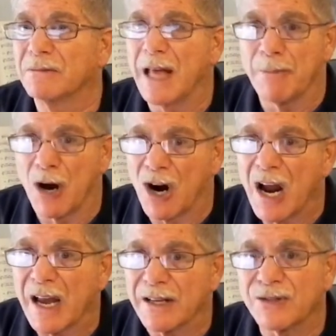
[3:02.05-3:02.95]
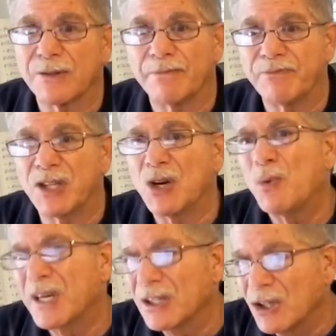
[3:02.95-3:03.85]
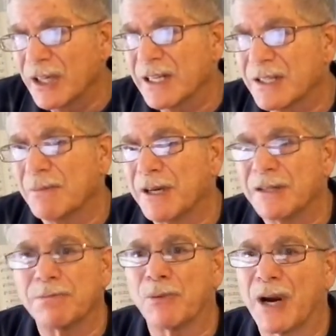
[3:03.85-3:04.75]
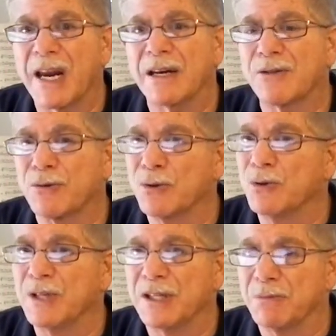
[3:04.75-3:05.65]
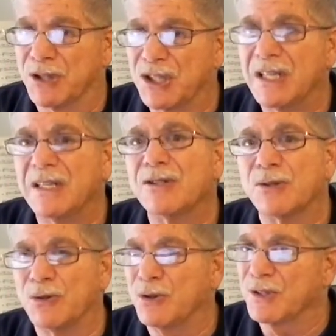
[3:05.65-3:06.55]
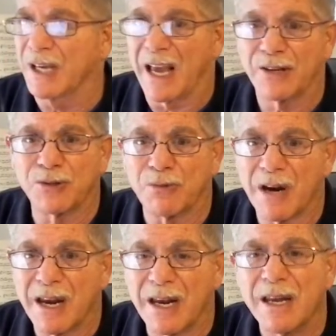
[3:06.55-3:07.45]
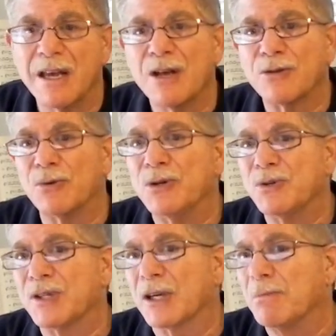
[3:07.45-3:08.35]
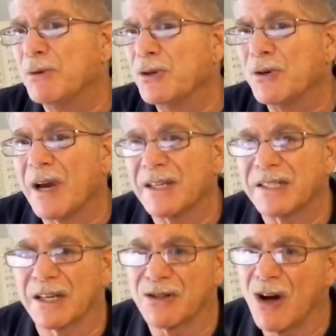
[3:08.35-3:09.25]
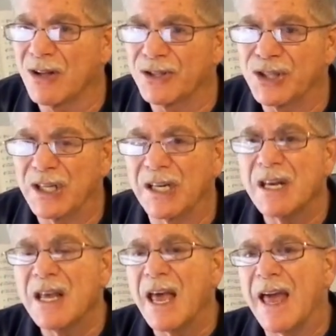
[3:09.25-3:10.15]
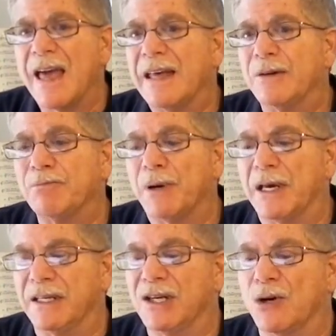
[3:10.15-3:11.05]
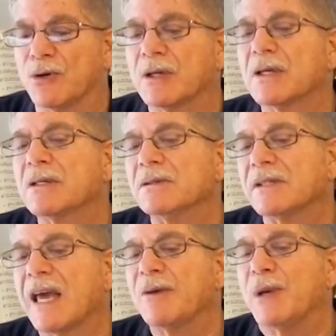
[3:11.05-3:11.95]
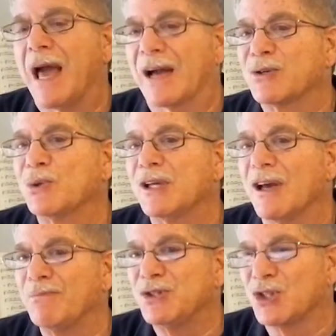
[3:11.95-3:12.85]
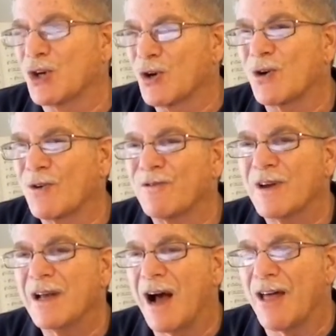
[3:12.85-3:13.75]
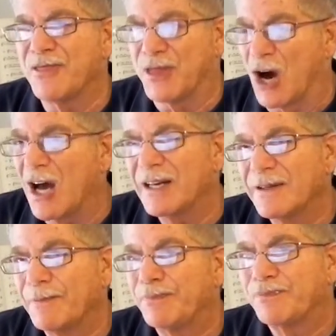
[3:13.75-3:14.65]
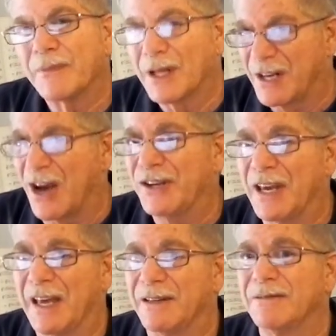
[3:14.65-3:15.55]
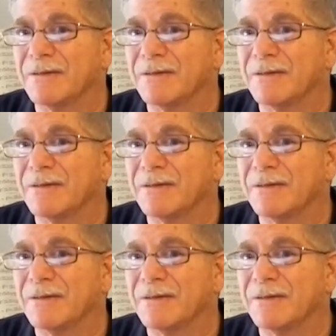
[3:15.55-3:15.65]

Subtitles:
MRIs. You know, we can look at somebody's brain through these machines, through using X-ray, through using computerized technology, but, you know, can we actually observe a thought? Not yet.